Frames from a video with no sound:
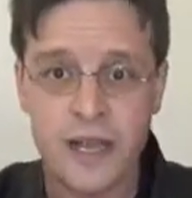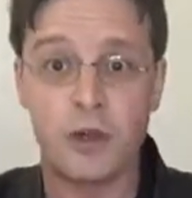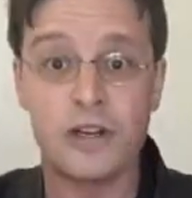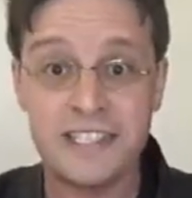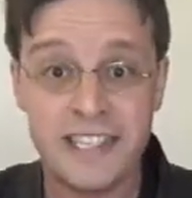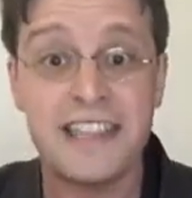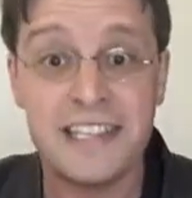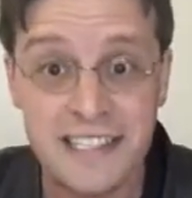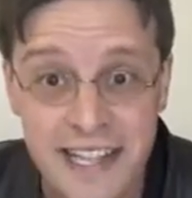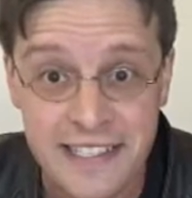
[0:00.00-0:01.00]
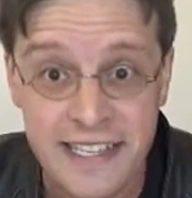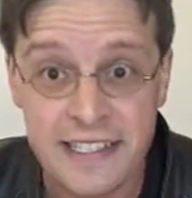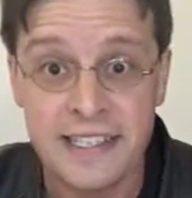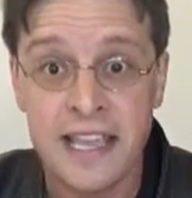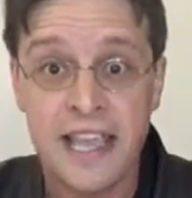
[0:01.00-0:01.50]
I'm going to say this
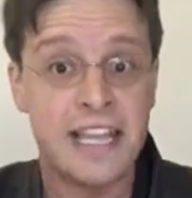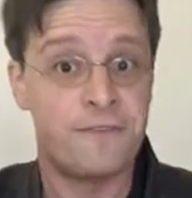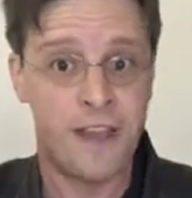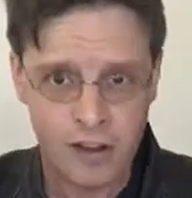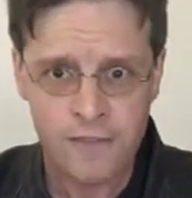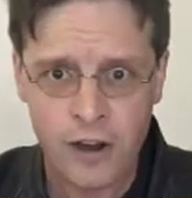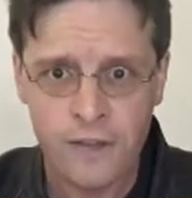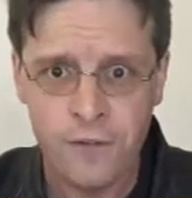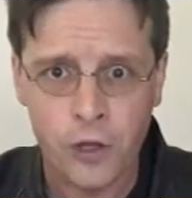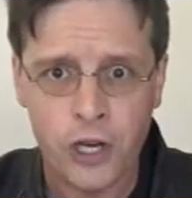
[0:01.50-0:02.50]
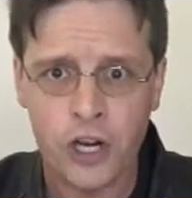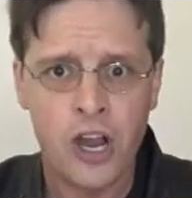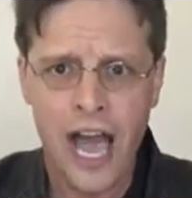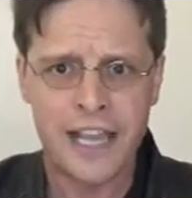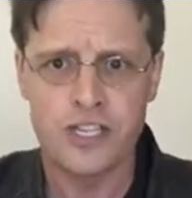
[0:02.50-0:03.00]
sentence. It's very, very
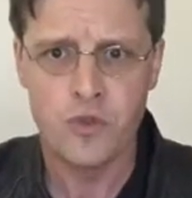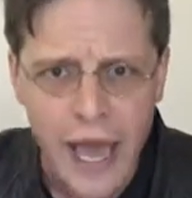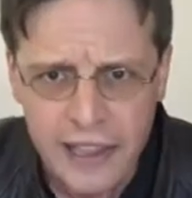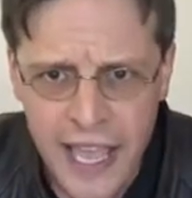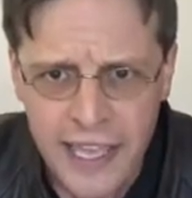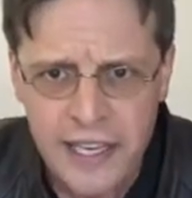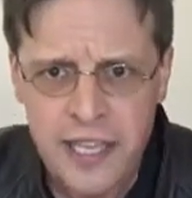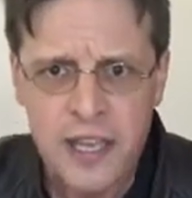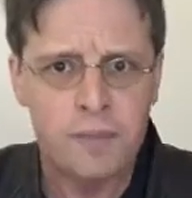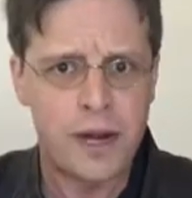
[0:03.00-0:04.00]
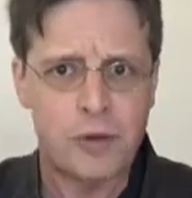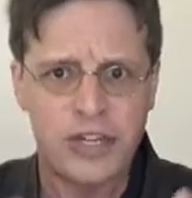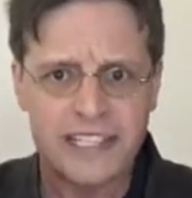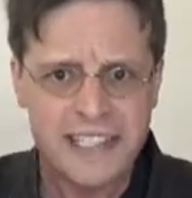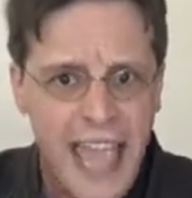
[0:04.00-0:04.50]
vulgar. I do not like it, but I'm
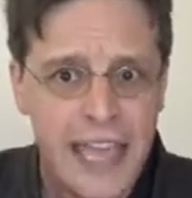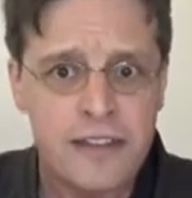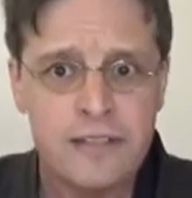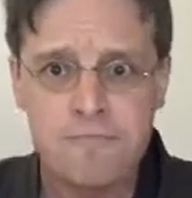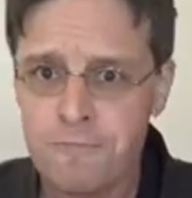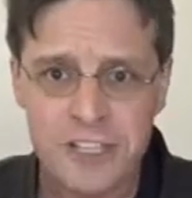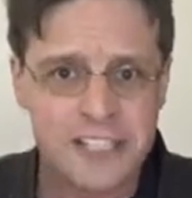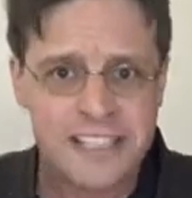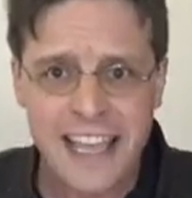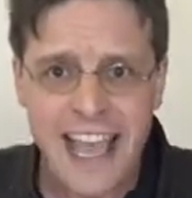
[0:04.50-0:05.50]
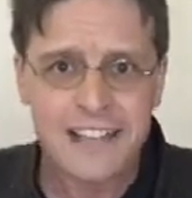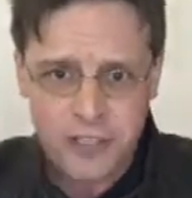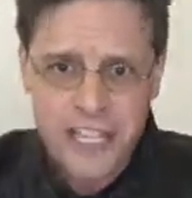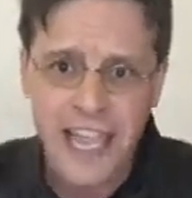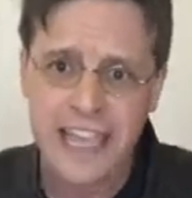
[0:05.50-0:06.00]
going to say it just to
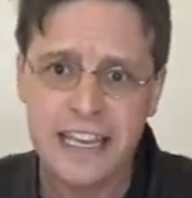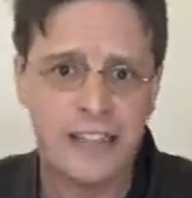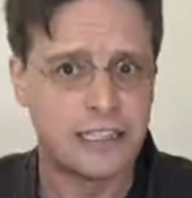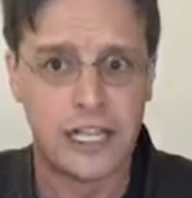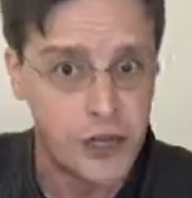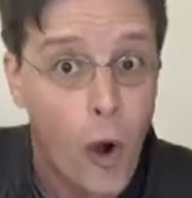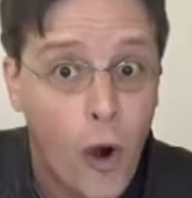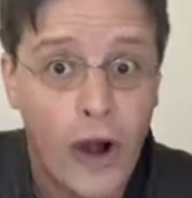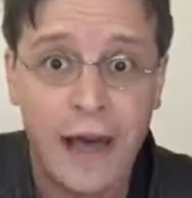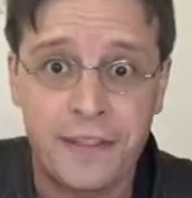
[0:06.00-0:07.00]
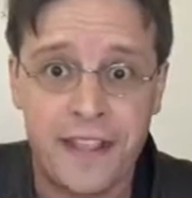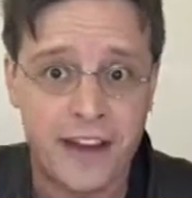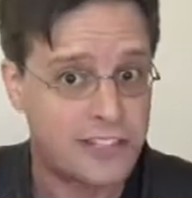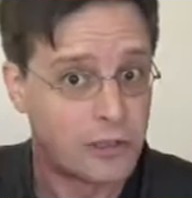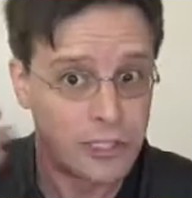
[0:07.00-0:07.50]
entertain Lenore out
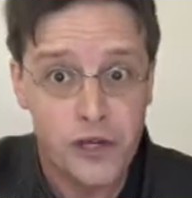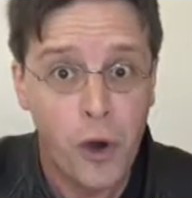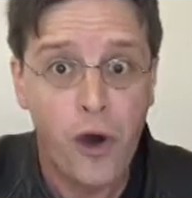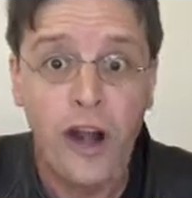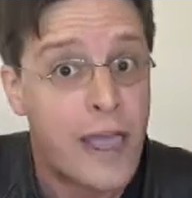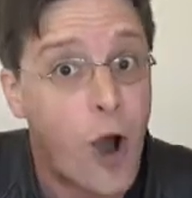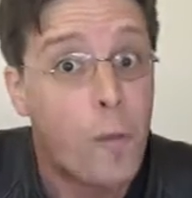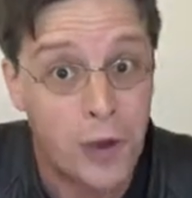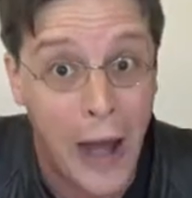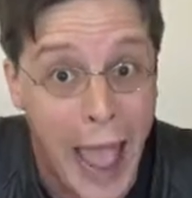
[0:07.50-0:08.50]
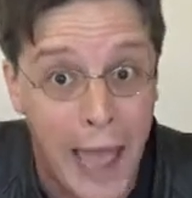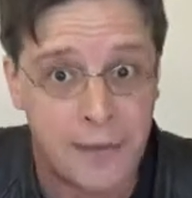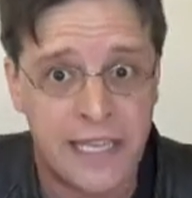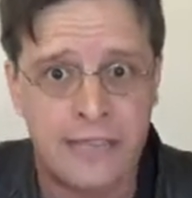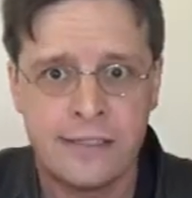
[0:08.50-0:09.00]
there. So Lenore, I hope you're happy.